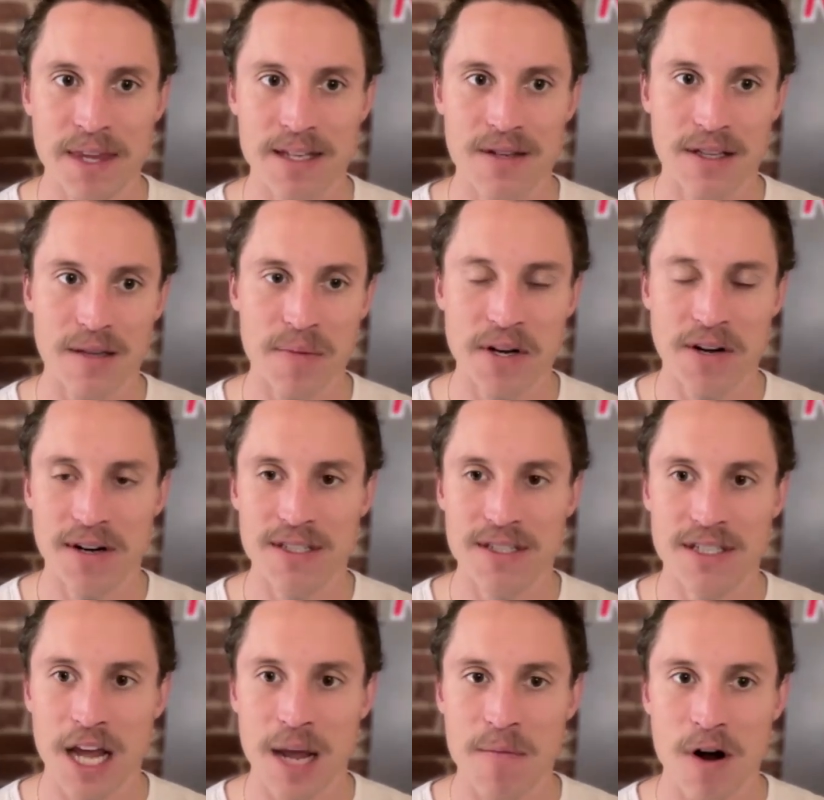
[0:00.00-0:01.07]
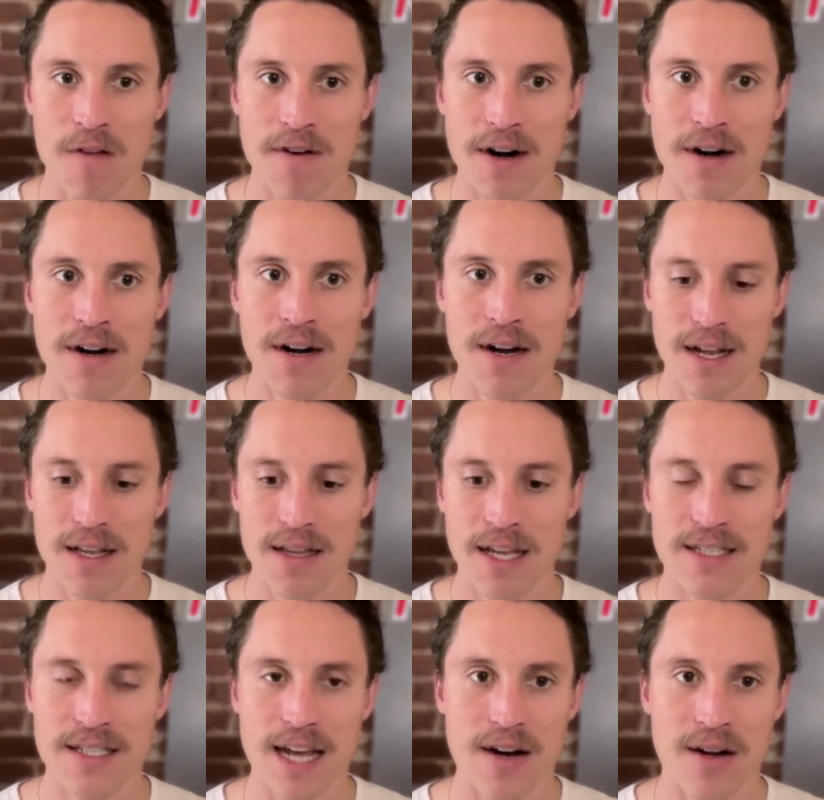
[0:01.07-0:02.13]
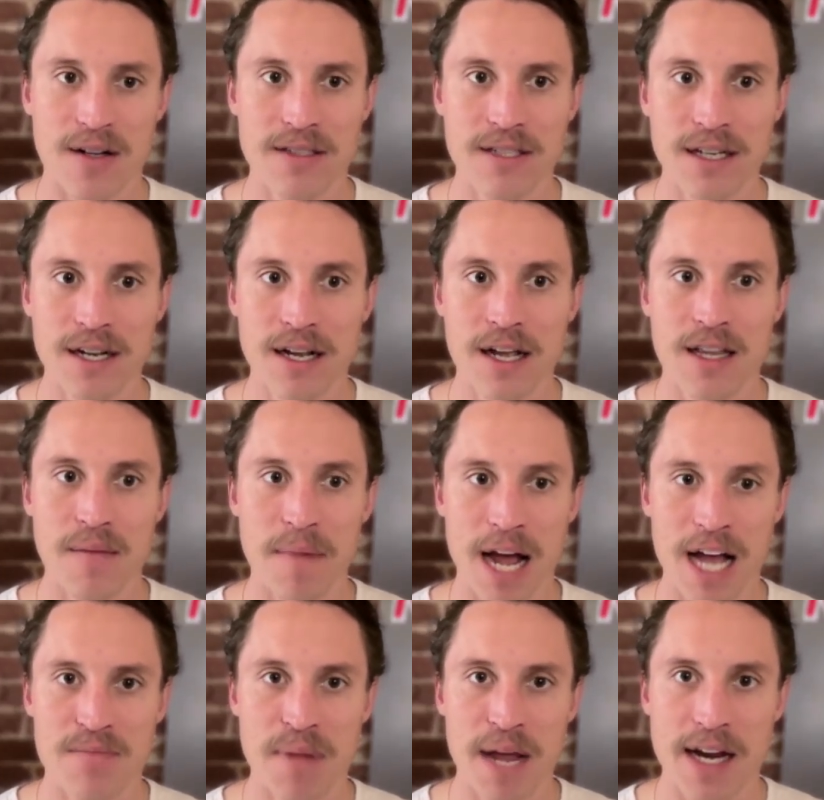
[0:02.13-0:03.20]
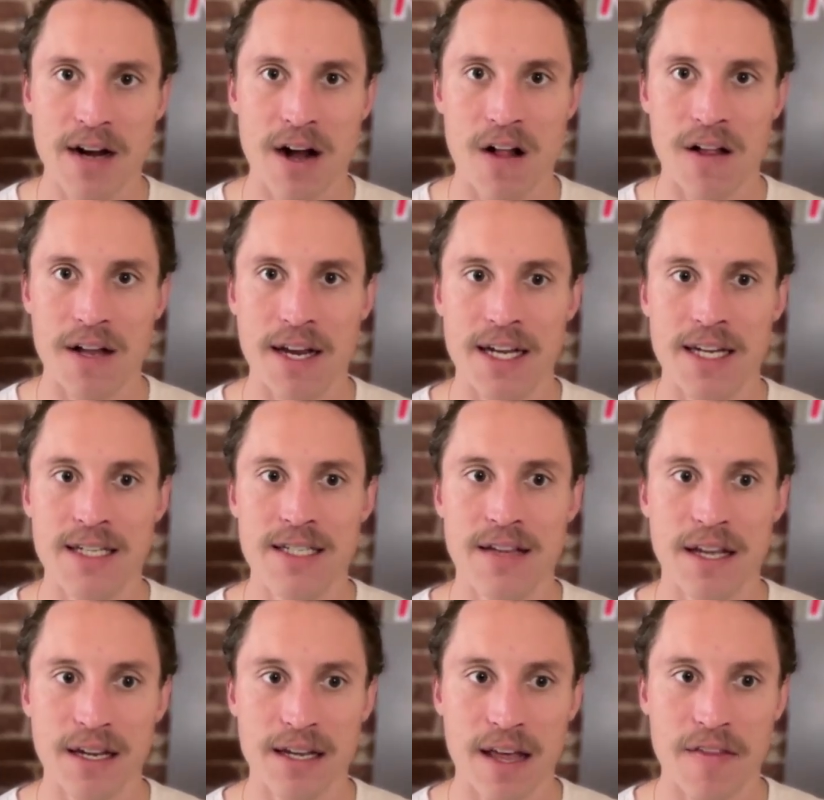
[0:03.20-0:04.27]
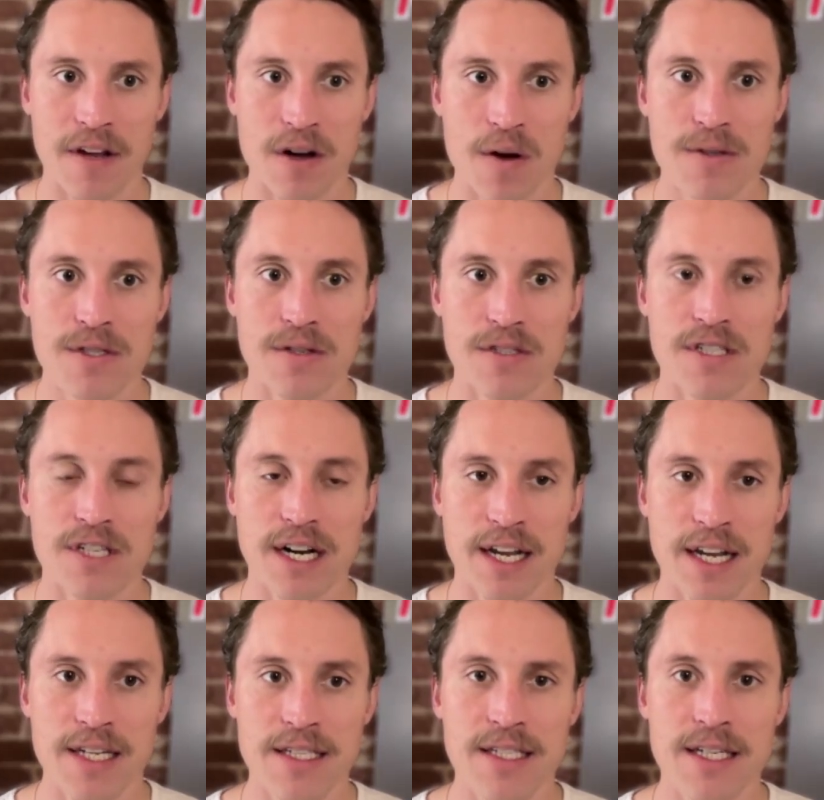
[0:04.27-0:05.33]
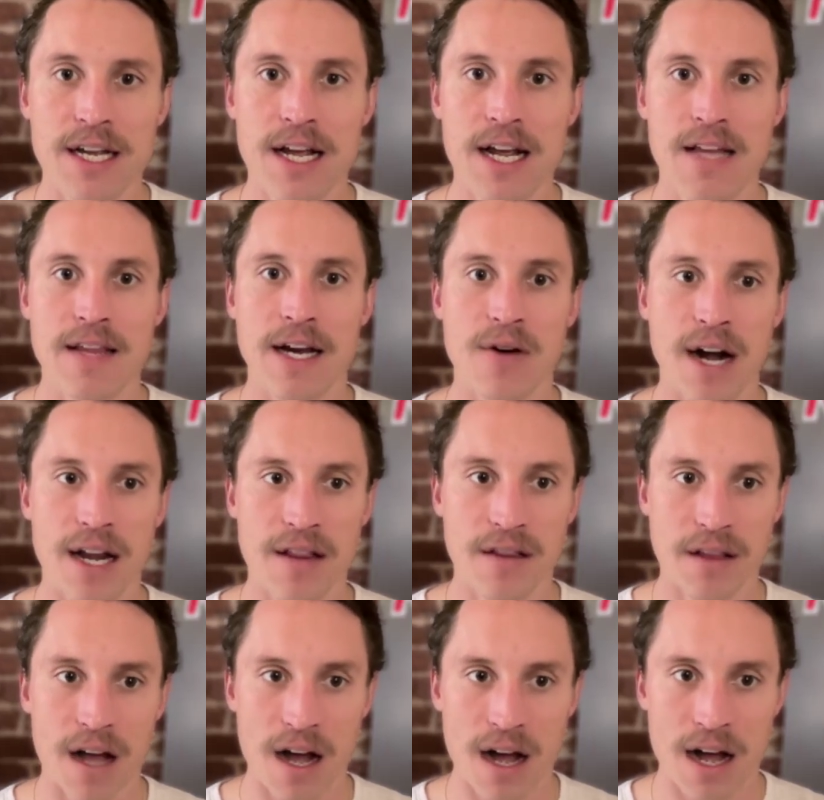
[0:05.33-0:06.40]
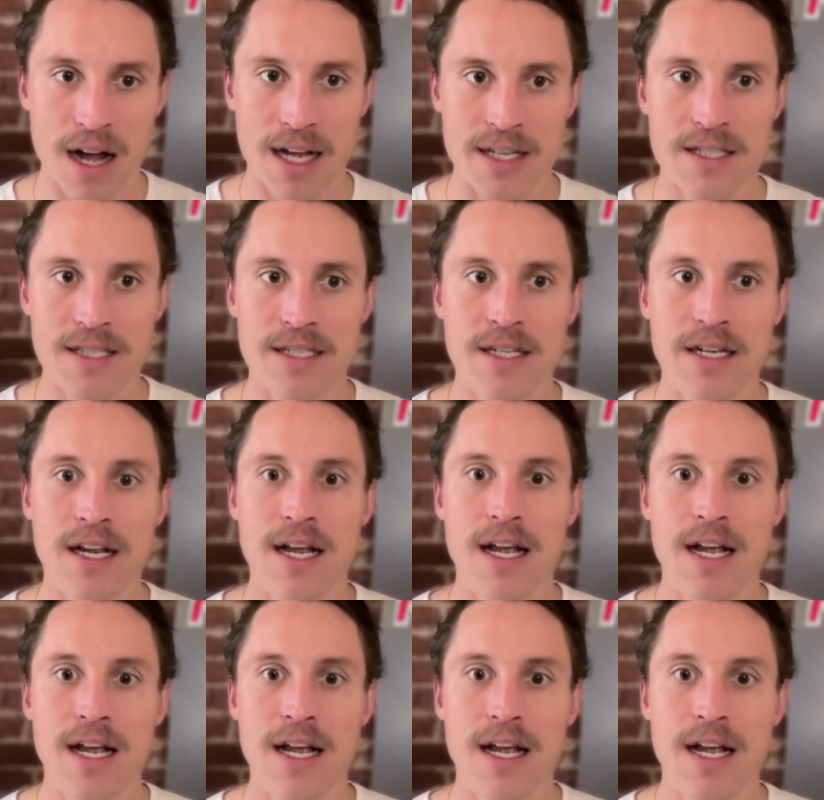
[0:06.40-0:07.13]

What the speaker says: So like the Puritans came over, they settled the Mass Bay colonies and the coastal cities. They created the laws.